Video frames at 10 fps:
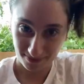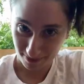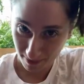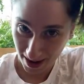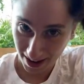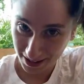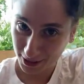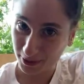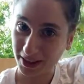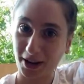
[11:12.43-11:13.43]
My hair is
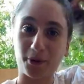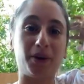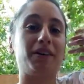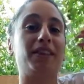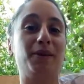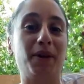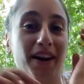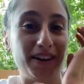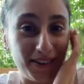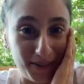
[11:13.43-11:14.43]
doing like a weird thing when
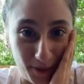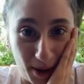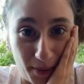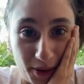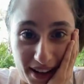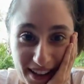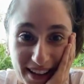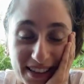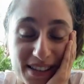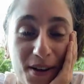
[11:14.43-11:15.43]
I'm looking
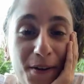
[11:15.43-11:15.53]
like this.